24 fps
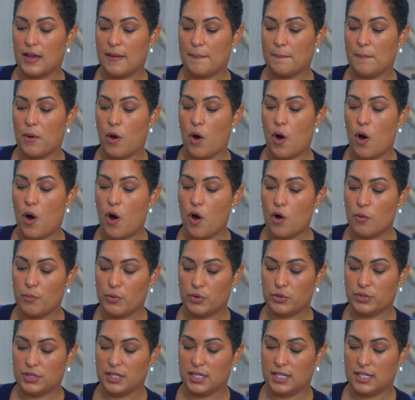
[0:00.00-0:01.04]
I'm
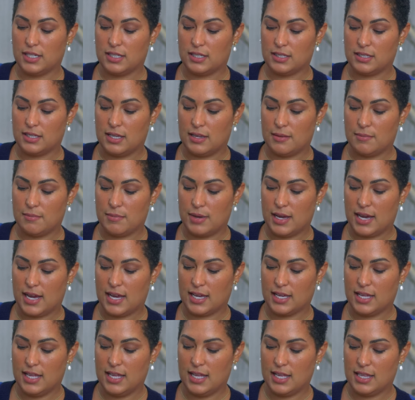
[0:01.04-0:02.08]
almost getting the same
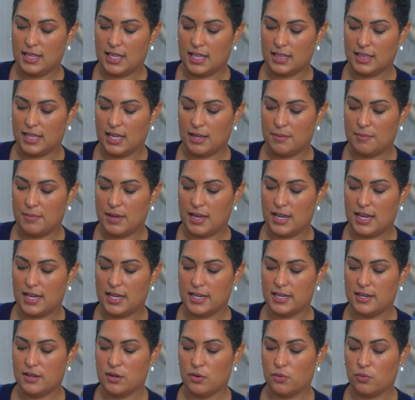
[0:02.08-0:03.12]
bag that they
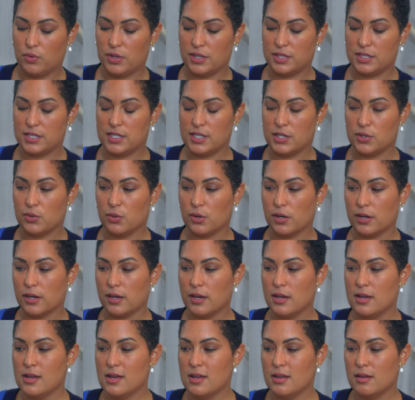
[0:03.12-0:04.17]
made with
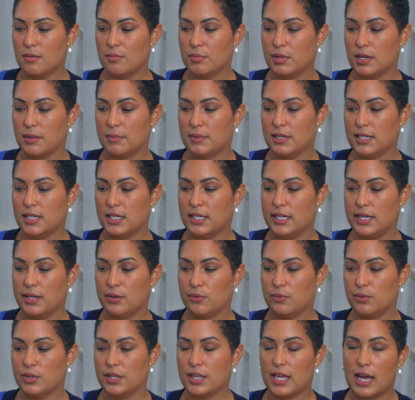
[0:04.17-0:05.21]
Dior, but I'm getting it
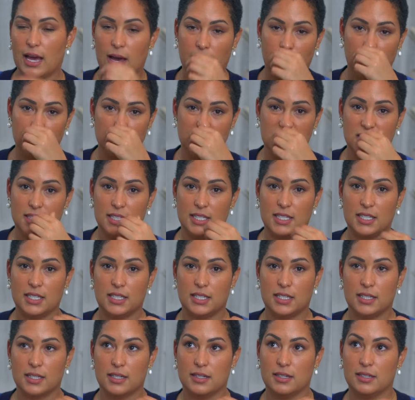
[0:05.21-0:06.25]
without
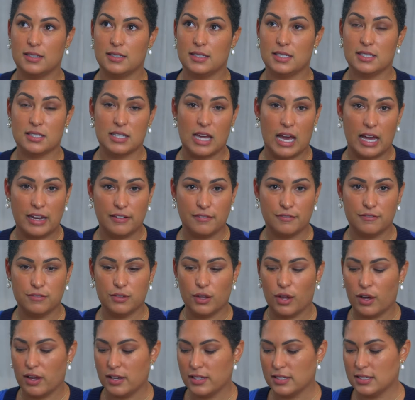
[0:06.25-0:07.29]
the design
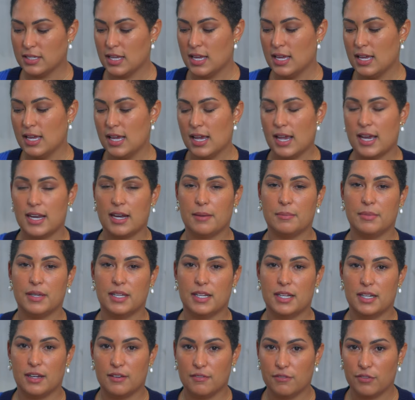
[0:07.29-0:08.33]
flaws and I'm
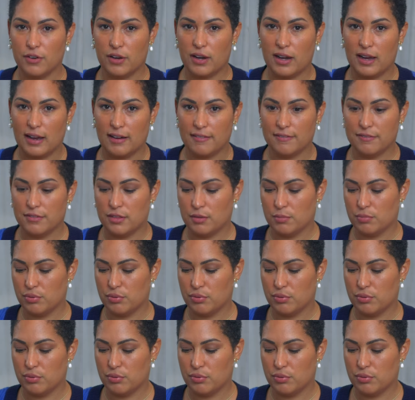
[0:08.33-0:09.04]
getting it for half the